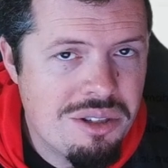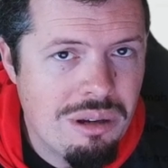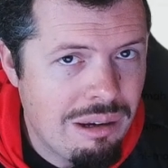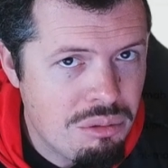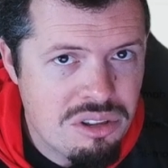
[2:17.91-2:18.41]

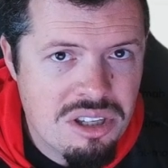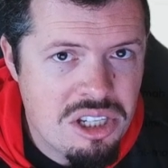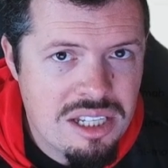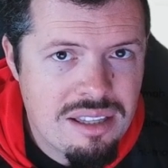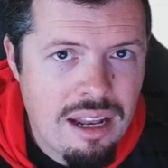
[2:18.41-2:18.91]
I will
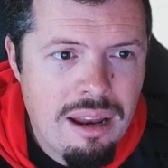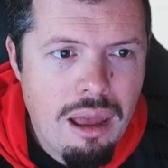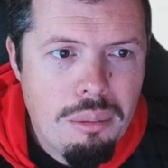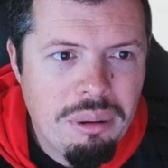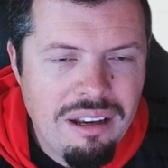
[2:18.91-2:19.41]
suggest that.
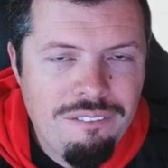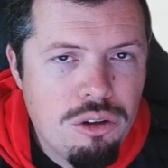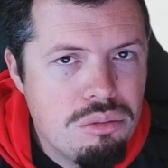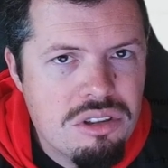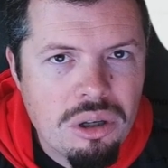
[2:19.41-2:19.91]
But if
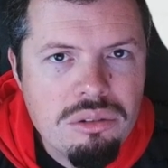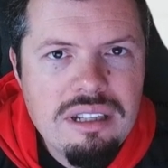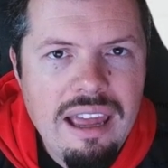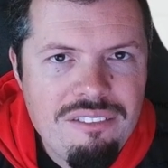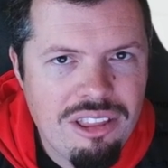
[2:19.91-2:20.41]
you don't
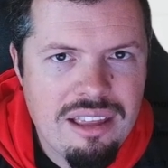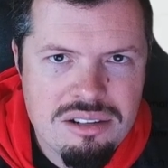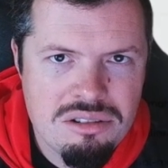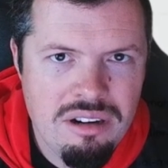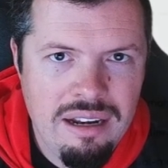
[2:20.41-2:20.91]
have
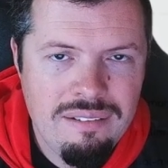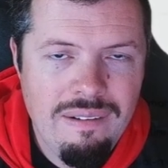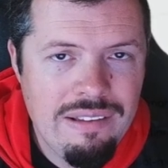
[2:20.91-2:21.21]
1,000 Rand